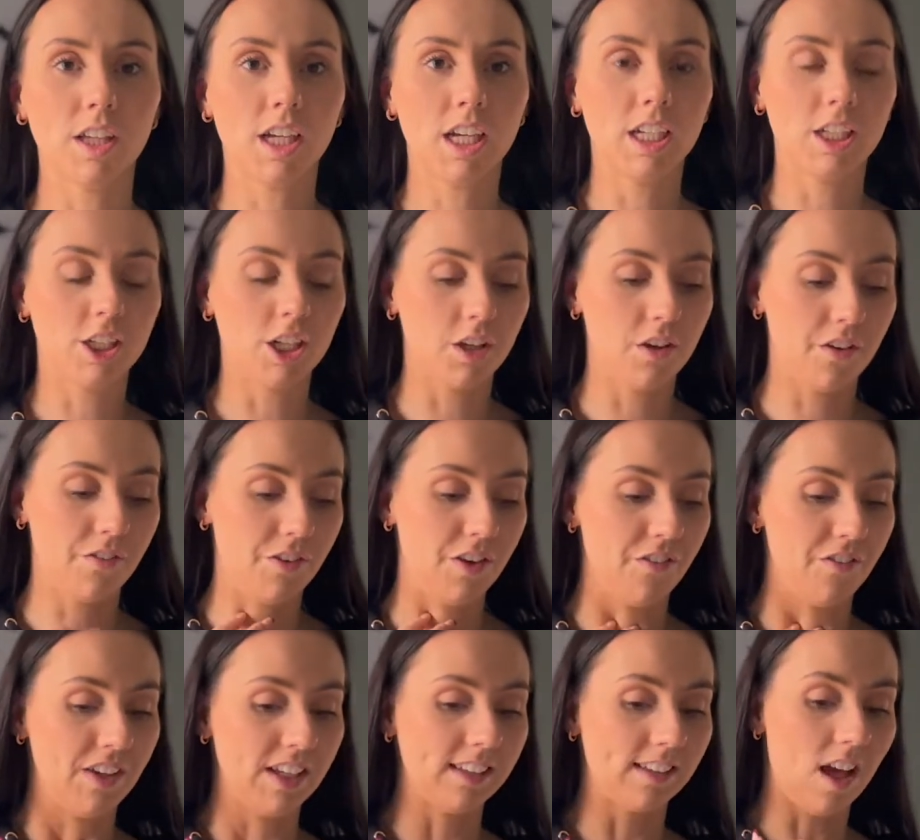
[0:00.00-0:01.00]
going to show you a few
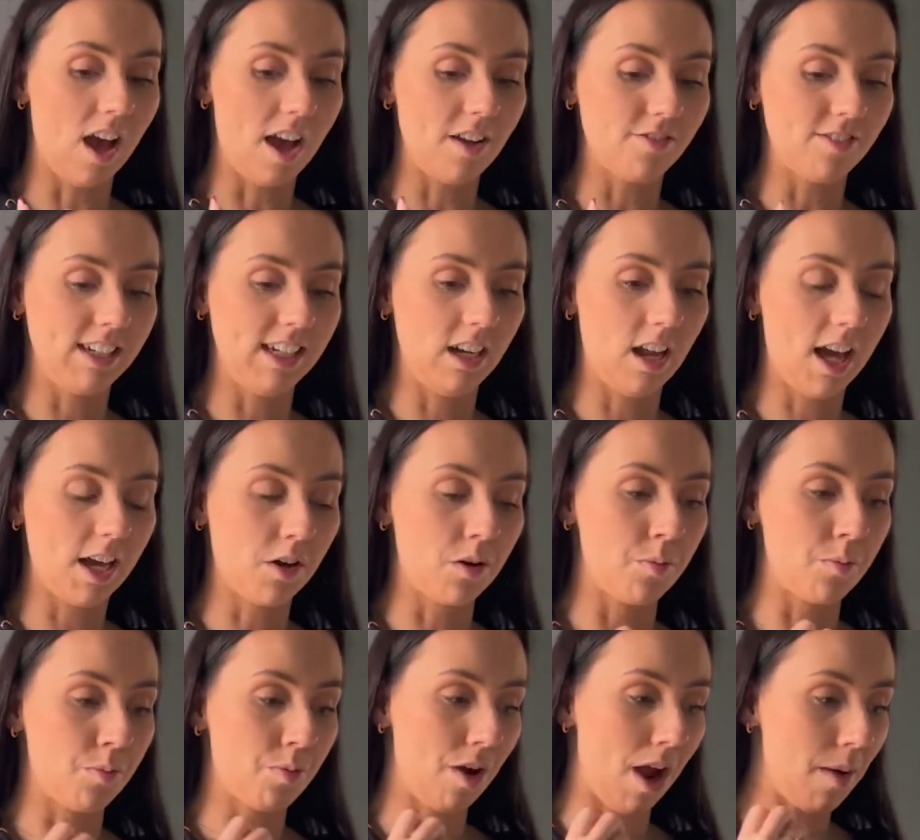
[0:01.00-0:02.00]
things that I really like
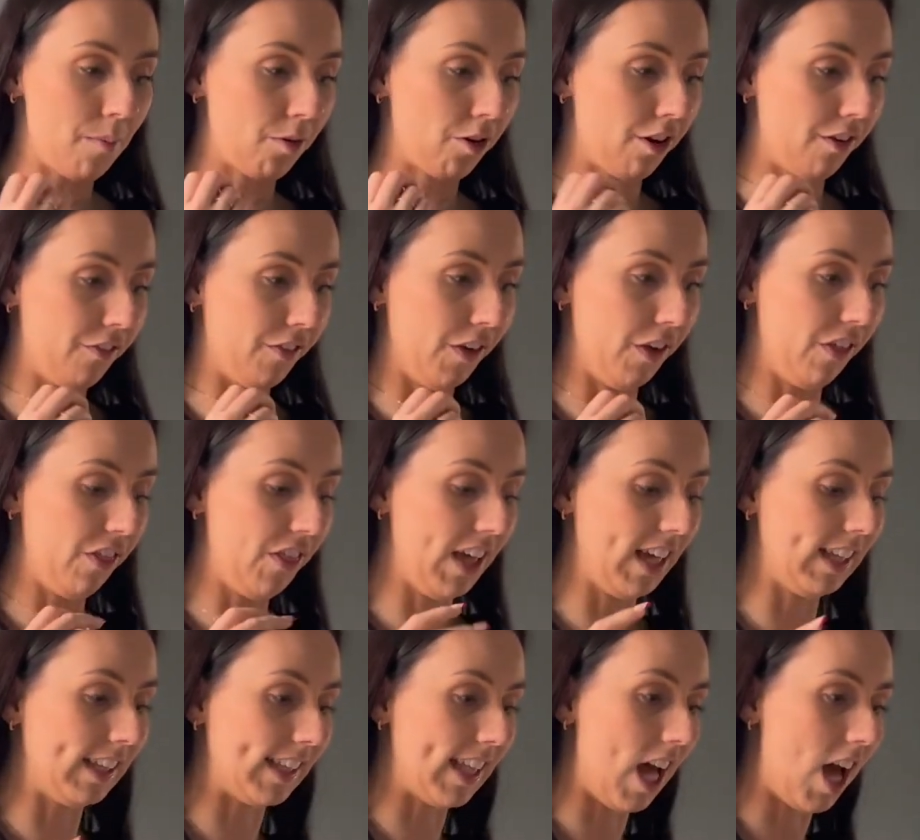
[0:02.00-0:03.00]
on prep, or a few
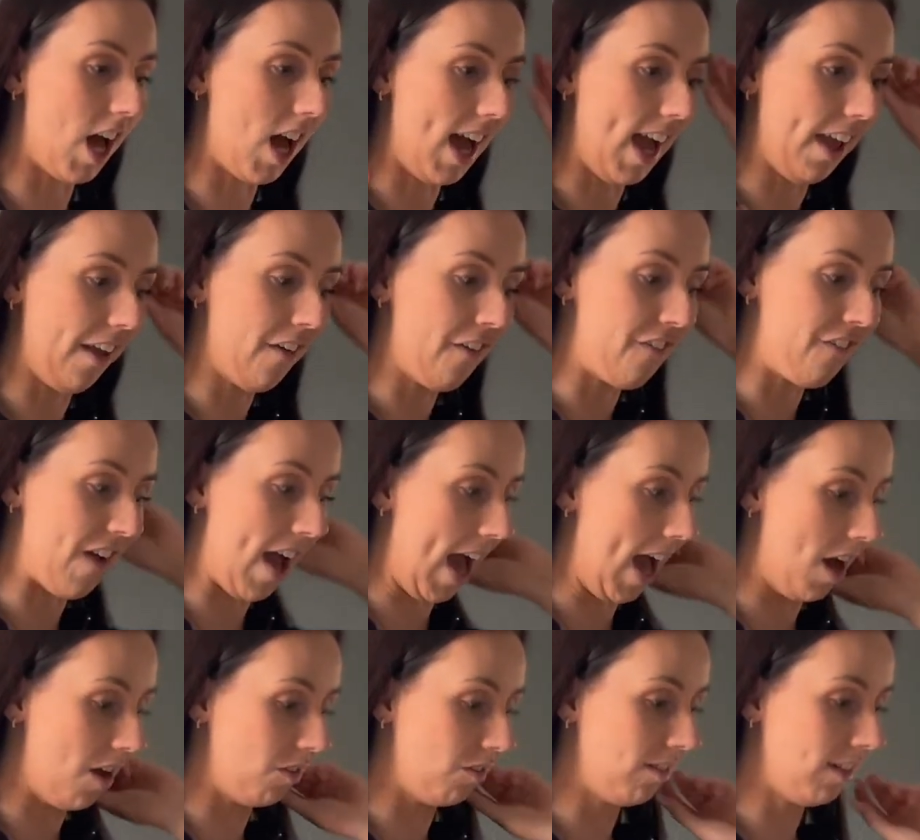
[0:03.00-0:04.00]
things that I
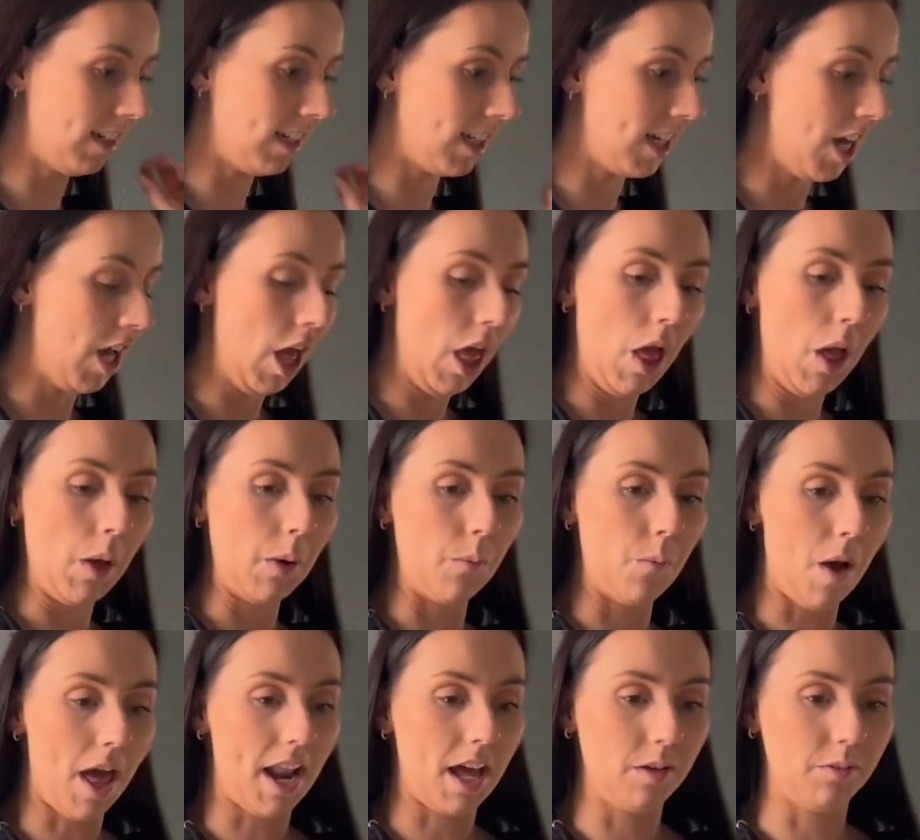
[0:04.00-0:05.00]
found
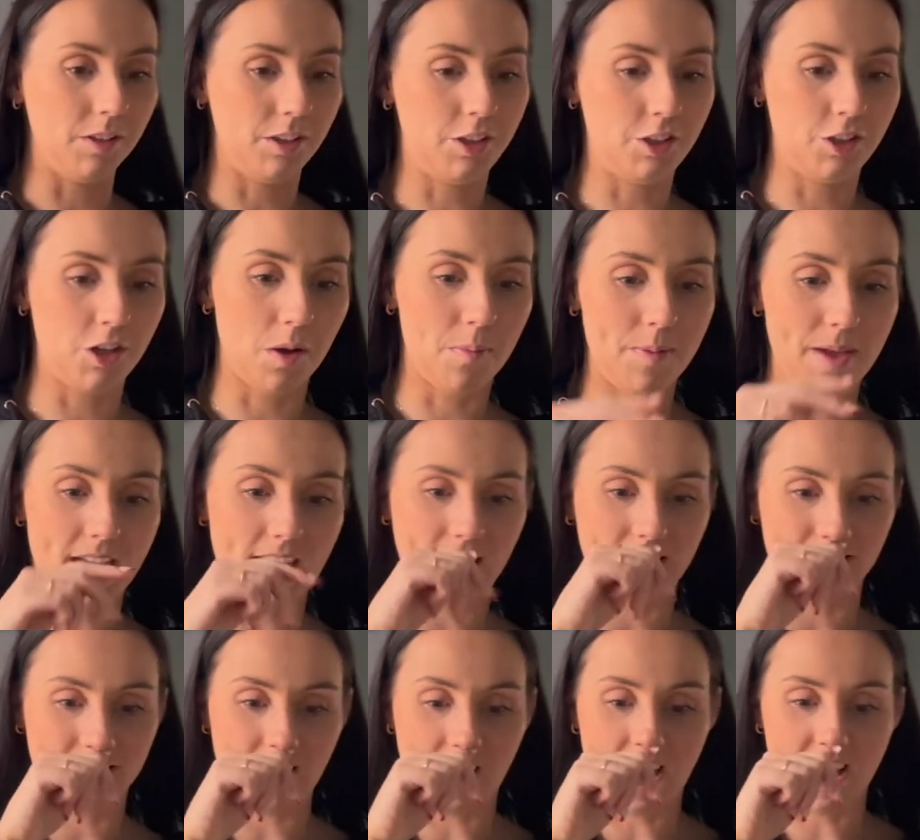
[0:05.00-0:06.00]
when I was shopping
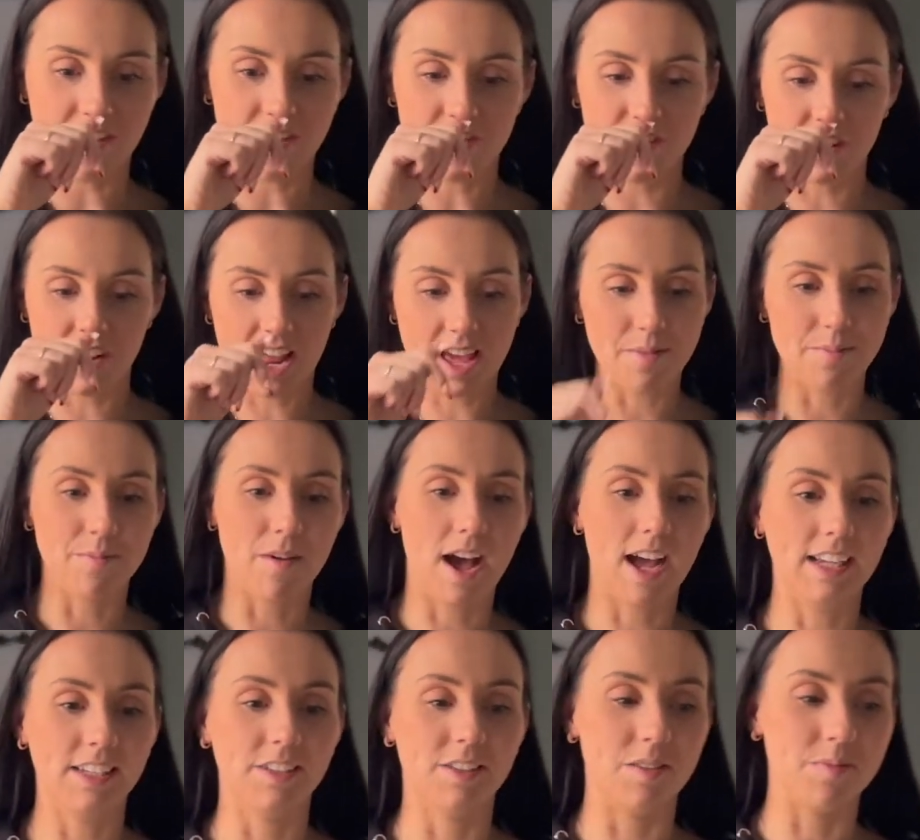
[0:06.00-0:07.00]
that I feel like
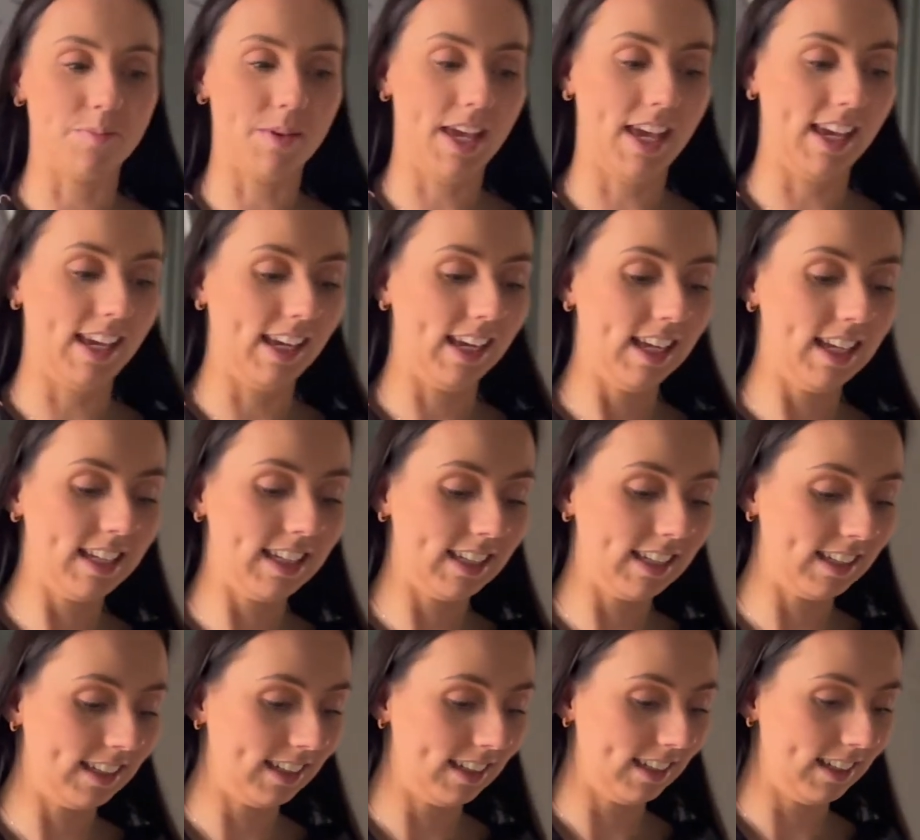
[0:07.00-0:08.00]
might not be,
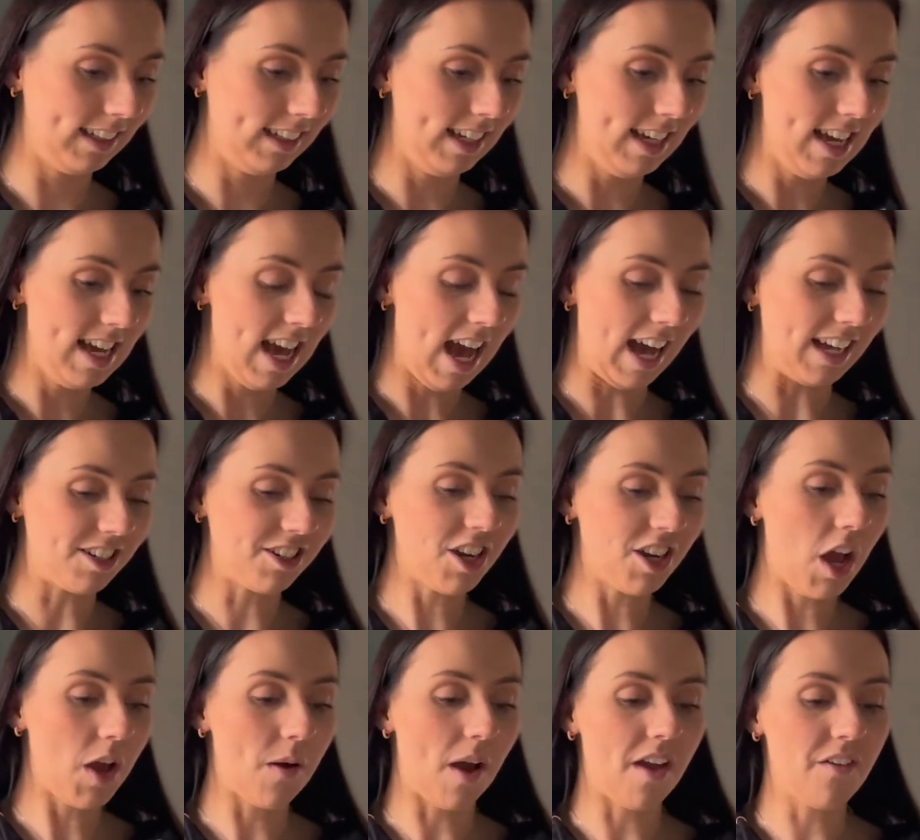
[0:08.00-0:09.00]
I don't
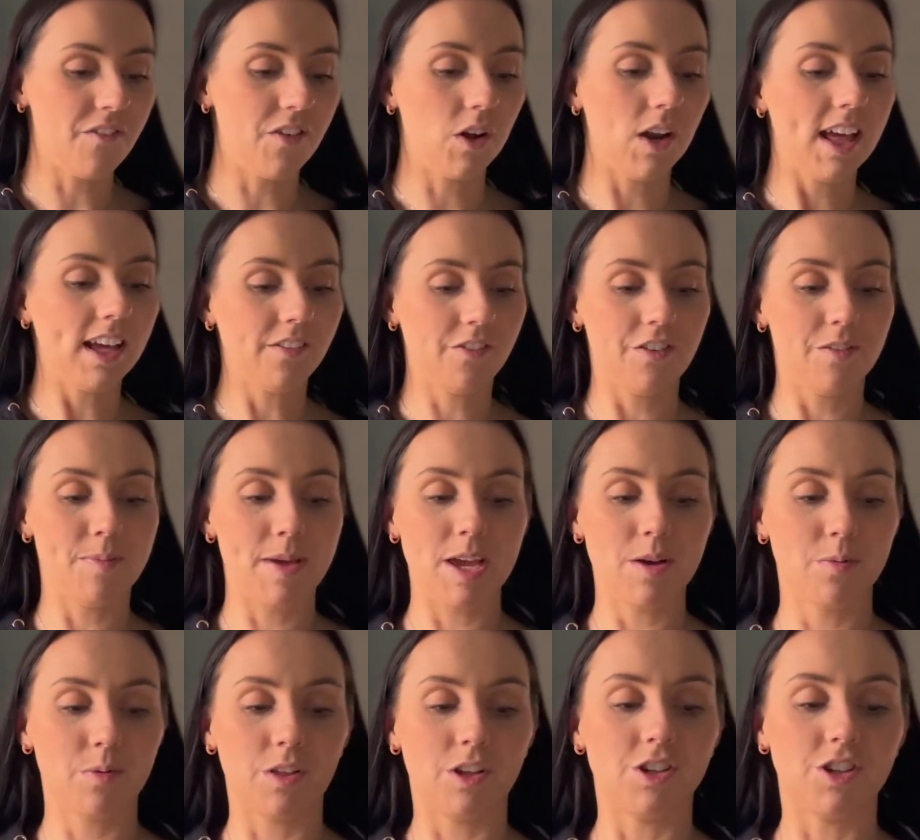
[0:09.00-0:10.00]
know, I feel like for
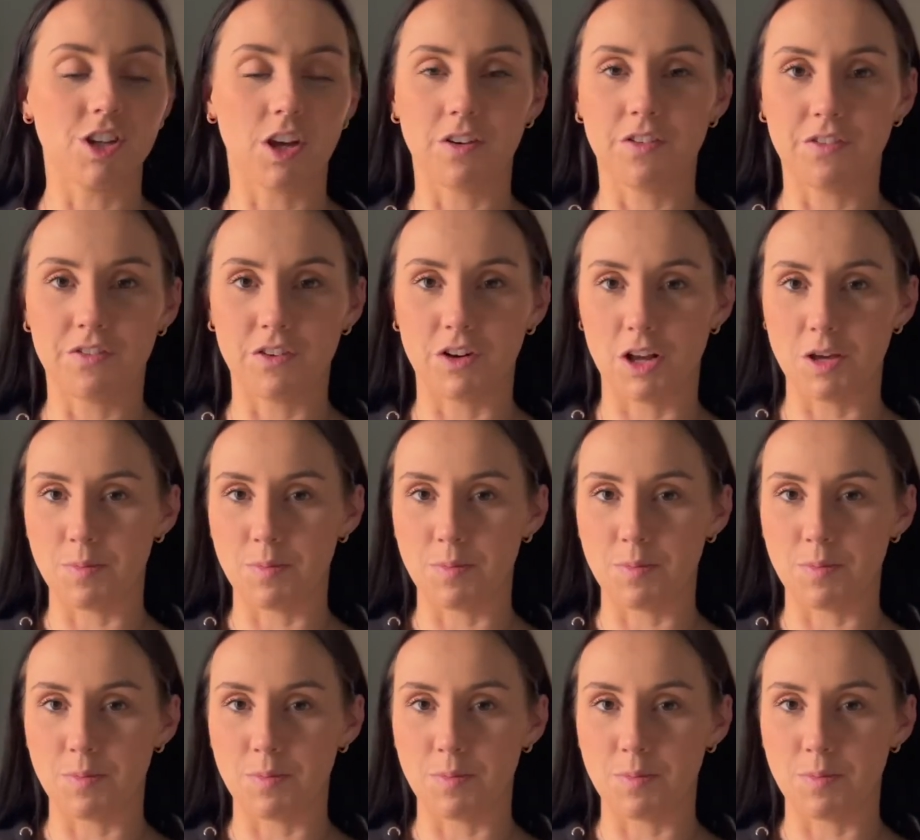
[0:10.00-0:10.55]
people that don't follow